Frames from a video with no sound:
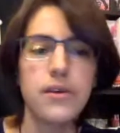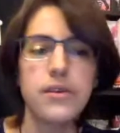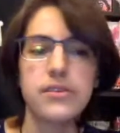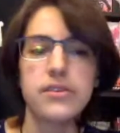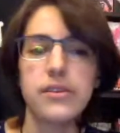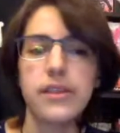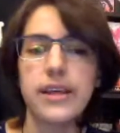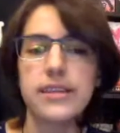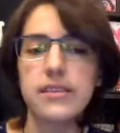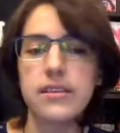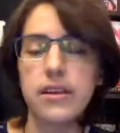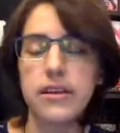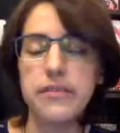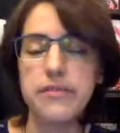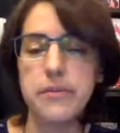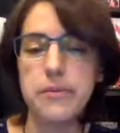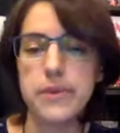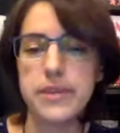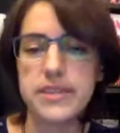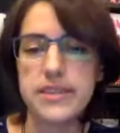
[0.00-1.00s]
So that's all
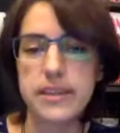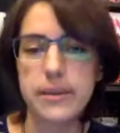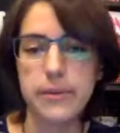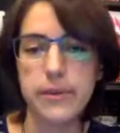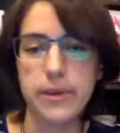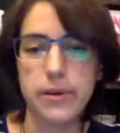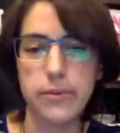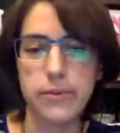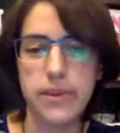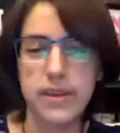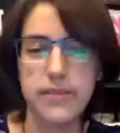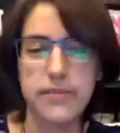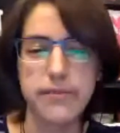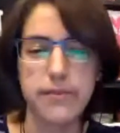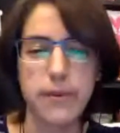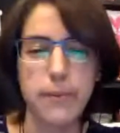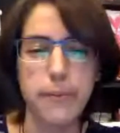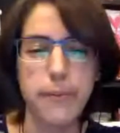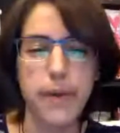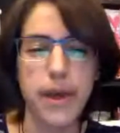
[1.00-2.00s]
the ones that I'm going to read from